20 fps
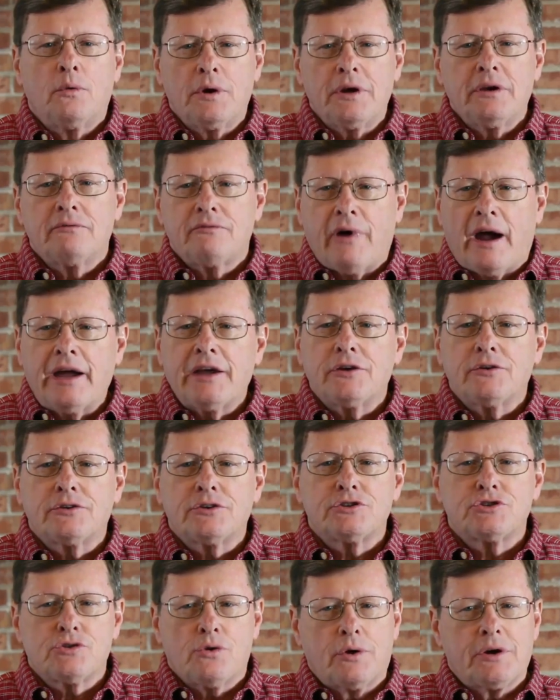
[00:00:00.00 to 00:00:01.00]
we invite you
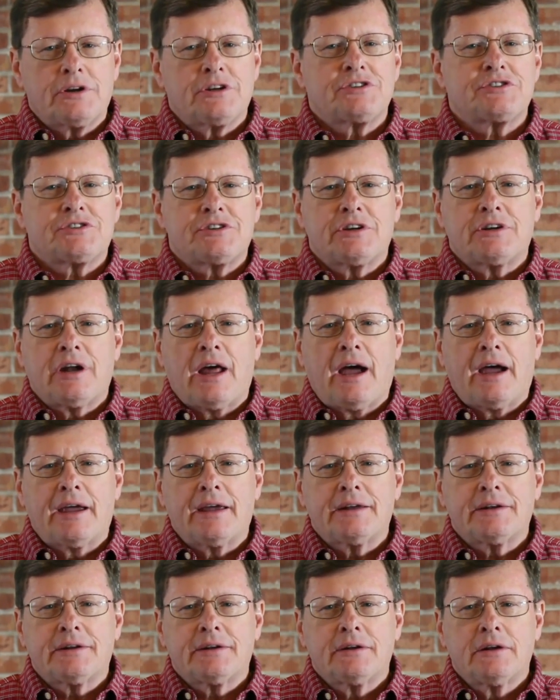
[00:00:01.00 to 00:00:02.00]
to join us
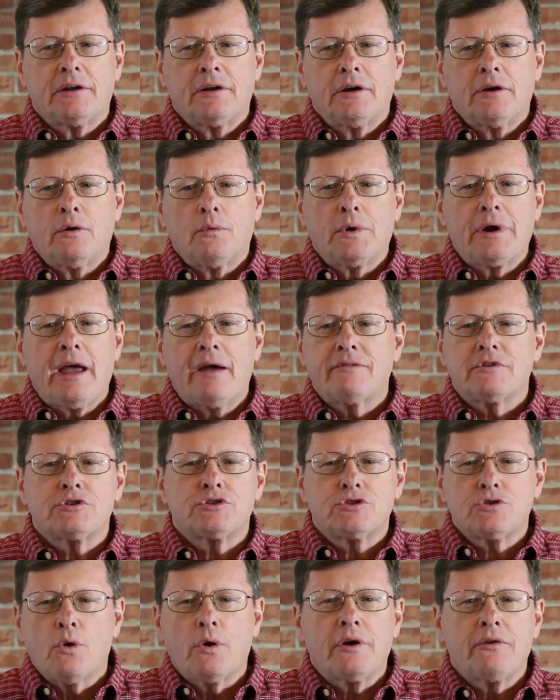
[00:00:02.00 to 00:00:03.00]
tonight. We have a
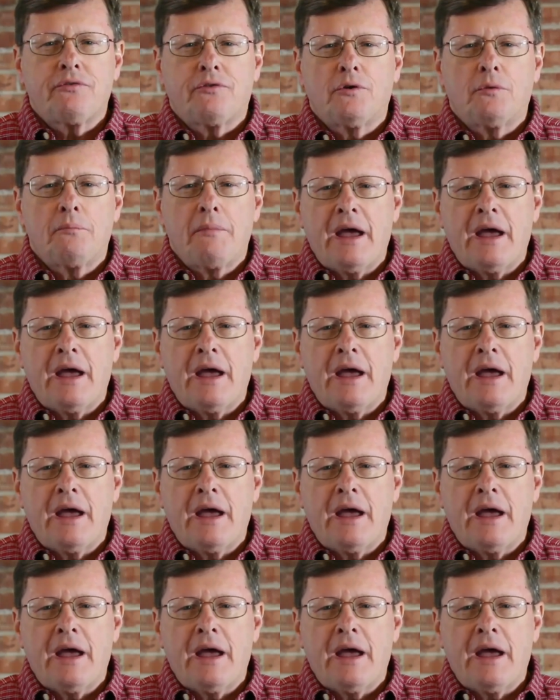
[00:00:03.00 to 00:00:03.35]
joyful